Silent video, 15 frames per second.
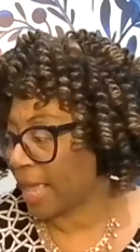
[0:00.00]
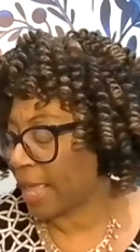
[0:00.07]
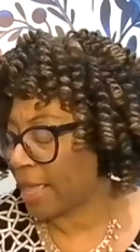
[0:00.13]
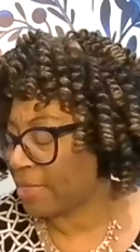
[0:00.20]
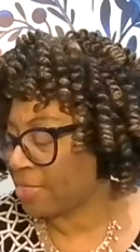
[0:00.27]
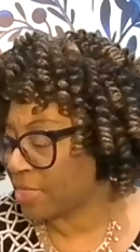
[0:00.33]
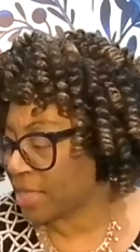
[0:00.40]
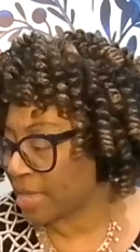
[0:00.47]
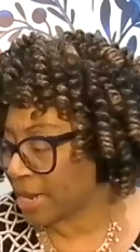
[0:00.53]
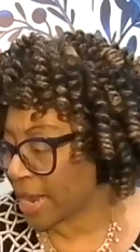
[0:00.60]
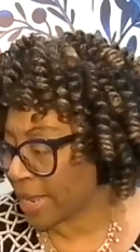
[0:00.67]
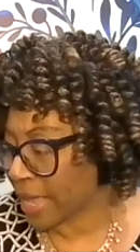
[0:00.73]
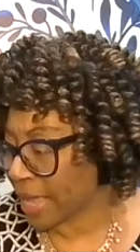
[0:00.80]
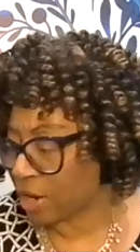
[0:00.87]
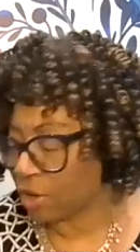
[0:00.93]
and then
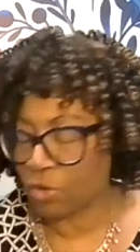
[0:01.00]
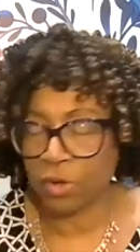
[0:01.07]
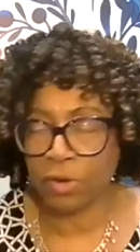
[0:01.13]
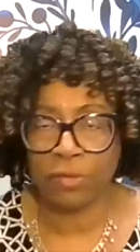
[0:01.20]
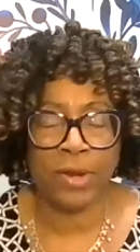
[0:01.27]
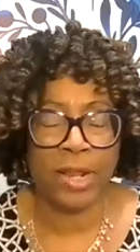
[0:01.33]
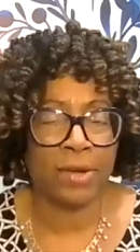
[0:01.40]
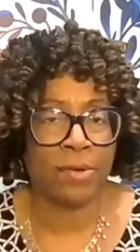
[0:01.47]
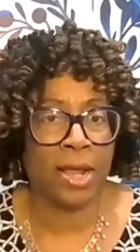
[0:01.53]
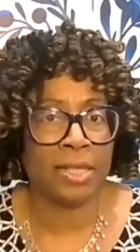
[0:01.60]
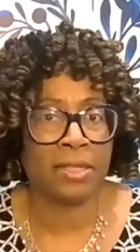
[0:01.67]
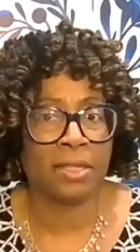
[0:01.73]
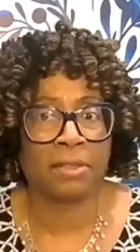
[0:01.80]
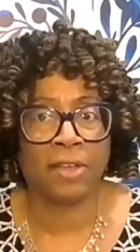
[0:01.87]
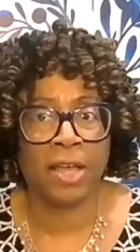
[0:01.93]
I got older and read
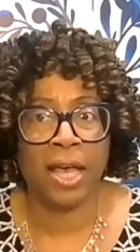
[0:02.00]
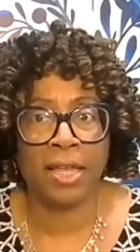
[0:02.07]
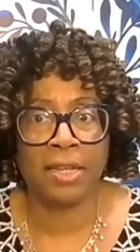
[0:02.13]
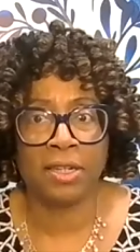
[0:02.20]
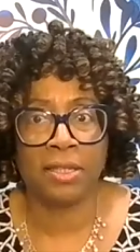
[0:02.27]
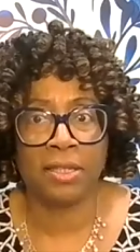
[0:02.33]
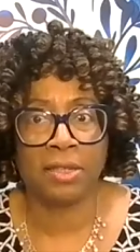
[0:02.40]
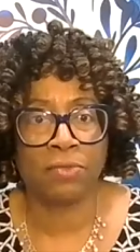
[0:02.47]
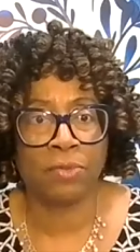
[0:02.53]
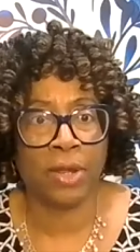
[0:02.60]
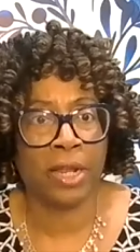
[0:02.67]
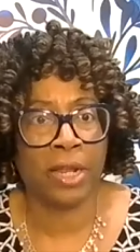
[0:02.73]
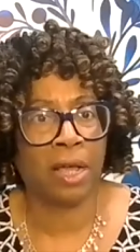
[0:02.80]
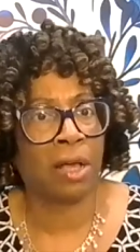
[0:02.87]
Crisis of Conscience and read,